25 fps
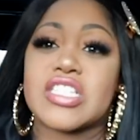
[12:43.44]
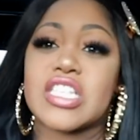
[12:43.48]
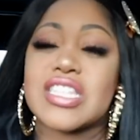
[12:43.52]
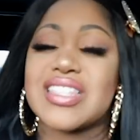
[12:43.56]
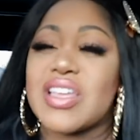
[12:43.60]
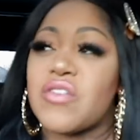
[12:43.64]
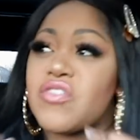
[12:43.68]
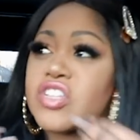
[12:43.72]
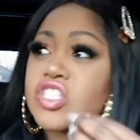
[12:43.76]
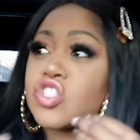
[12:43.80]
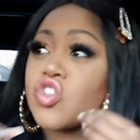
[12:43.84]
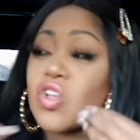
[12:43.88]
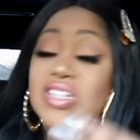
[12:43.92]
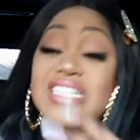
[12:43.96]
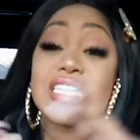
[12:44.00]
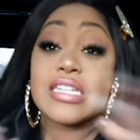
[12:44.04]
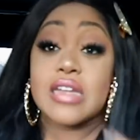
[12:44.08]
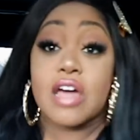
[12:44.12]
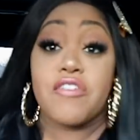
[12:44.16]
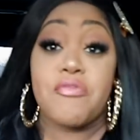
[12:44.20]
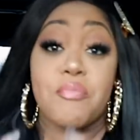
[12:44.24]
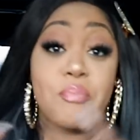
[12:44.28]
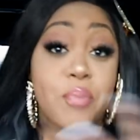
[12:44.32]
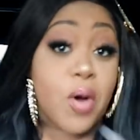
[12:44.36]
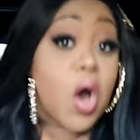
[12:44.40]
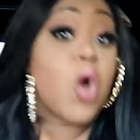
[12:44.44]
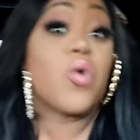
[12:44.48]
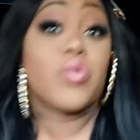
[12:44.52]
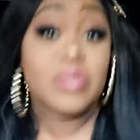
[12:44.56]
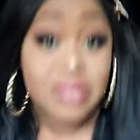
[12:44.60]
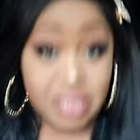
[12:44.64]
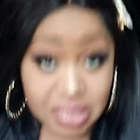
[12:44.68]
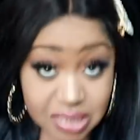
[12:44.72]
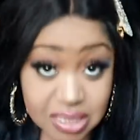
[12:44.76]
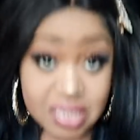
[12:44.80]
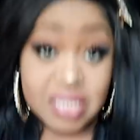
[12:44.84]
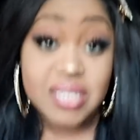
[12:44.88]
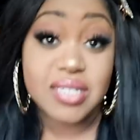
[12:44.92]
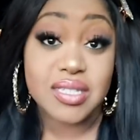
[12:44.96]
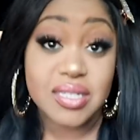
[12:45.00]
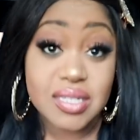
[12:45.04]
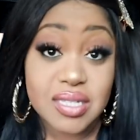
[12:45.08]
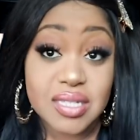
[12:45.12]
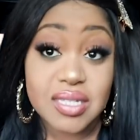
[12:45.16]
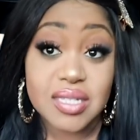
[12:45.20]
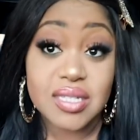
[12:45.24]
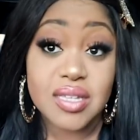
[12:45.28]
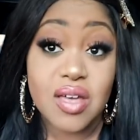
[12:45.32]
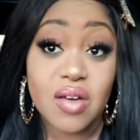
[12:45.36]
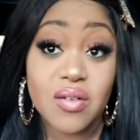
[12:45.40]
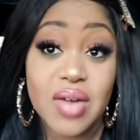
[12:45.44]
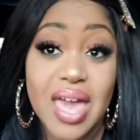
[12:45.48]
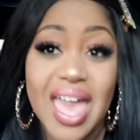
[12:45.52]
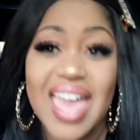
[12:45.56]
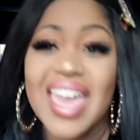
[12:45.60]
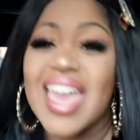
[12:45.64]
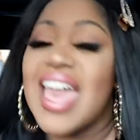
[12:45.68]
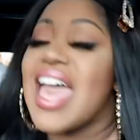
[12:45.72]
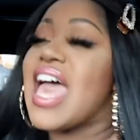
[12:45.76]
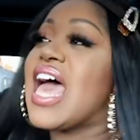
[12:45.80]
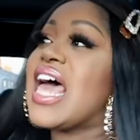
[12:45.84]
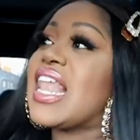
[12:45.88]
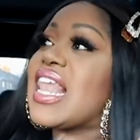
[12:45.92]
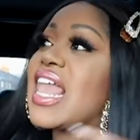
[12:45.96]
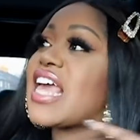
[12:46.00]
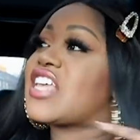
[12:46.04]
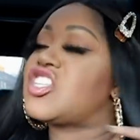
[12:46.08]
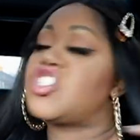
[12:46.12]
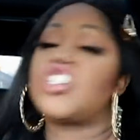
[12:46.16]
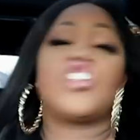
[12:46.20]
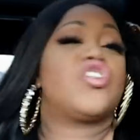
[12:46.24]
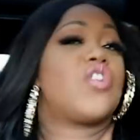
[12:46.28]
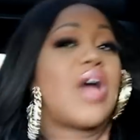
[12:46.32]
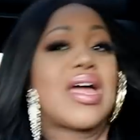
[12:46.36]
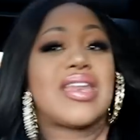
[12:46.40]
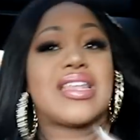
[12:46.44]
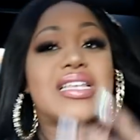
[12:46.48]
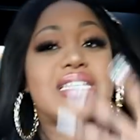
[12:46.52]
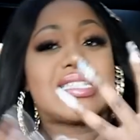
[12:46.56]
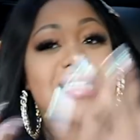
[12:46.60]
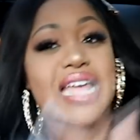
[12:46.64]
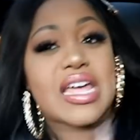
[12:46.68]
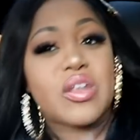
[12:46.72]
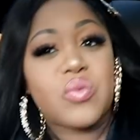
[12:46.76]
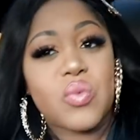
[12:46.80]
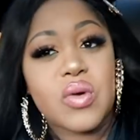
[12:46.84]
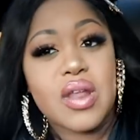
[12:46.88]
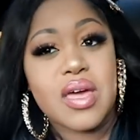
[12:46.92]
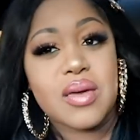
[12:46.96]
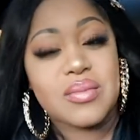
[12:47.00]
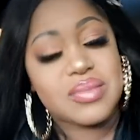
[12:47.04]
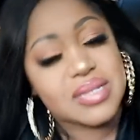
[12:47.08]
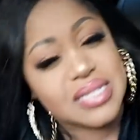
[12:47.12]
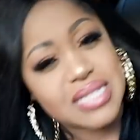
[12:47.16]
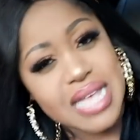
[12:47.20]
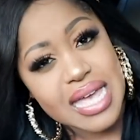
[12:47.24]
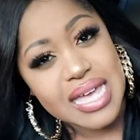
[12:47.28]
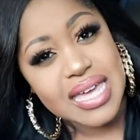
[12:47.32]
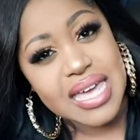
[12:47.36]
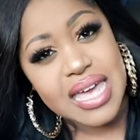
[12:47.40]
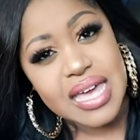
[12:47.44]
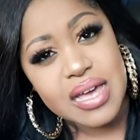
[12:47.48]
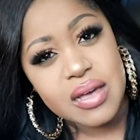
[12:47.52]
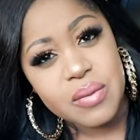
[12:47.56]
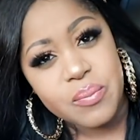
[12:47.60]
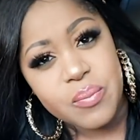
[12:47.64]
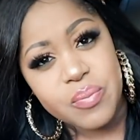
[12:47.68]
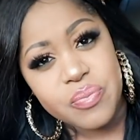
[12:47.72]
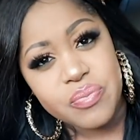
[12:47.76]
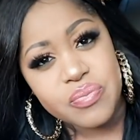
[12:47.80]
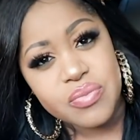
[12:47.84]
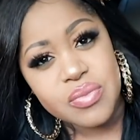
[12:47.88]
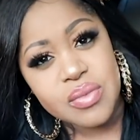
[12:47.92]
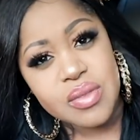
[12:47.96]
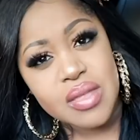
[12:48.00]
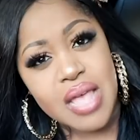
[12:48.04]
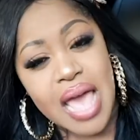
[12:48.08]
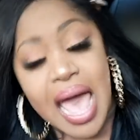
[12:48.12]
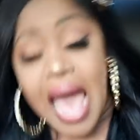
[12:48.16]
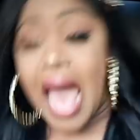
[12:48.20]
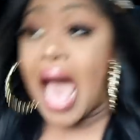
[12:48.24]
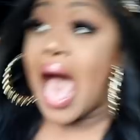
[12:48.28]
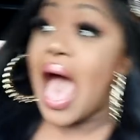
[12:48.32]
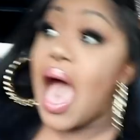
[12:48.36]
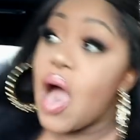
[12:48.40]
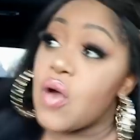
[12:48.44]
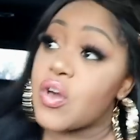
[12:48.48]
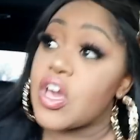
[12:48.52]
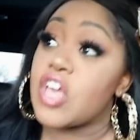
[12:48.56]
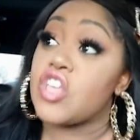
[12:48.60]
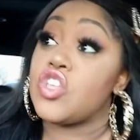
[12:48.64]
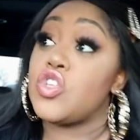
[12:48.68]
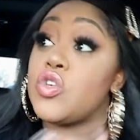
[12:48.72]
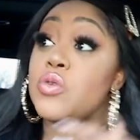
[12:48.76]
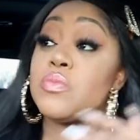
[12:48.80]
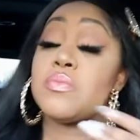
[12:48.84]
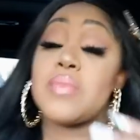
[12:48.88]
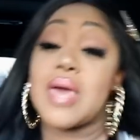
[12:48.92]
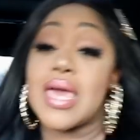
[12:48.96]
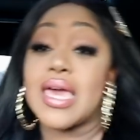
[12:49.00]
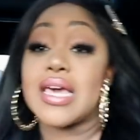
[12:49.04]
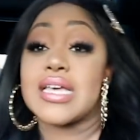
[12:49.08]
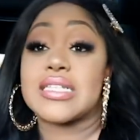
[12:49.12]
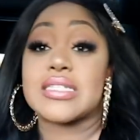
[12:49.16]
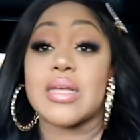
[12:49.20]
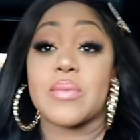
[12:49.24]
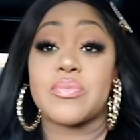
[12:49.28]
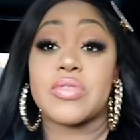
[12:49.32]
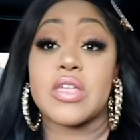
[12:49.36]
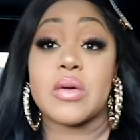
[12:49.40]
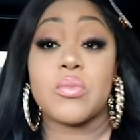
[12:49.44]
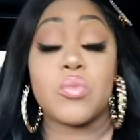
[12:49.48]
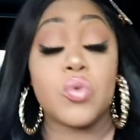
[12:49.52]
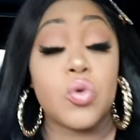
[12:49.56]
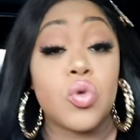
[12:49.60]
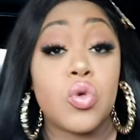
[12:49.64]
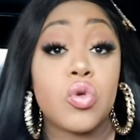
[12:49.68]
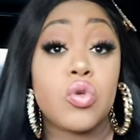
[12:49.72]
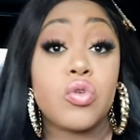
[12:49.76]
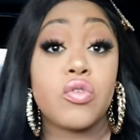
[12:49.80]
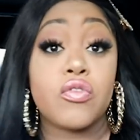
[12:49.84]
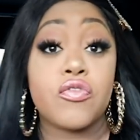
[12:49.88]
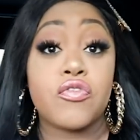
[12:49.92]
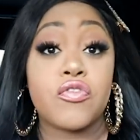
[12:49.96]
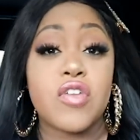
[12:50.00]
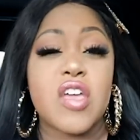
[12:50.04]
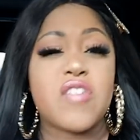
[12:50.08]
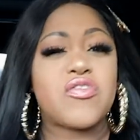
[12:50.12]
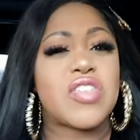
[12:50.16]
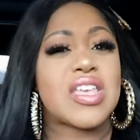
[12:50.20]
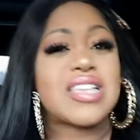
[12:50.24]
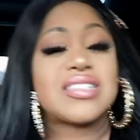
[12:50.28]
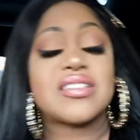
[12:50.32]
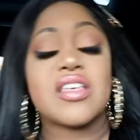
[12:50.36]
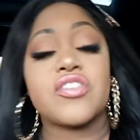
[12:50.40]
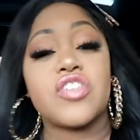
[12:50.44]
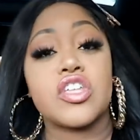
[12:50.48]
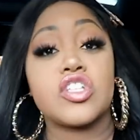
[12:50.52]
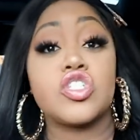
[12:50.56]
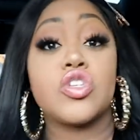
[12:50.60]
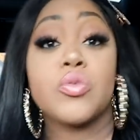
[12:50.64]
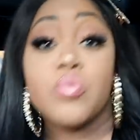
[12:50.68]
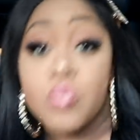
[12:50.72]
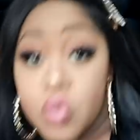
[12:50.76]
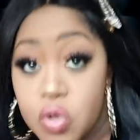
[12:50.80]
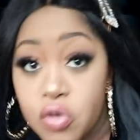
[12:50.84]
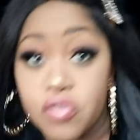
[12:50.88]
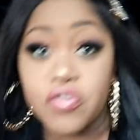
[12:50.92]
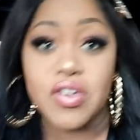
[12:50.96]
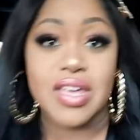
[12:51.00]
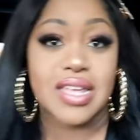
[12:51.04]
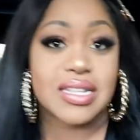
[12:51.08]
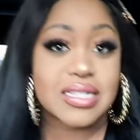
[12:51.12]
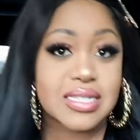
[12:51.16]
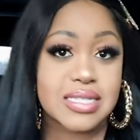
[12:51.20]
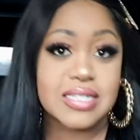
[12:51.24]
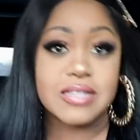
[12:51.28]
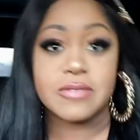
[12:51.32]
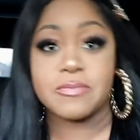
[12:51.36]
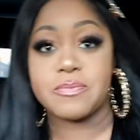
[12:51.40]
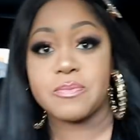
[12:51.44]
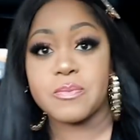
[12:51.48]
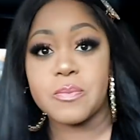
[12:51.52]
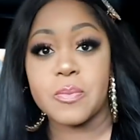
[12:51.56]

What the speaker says: there is not enough boats, okay? Like, do you not understand what I'm saying? How can you make something move if there's nothing to move it?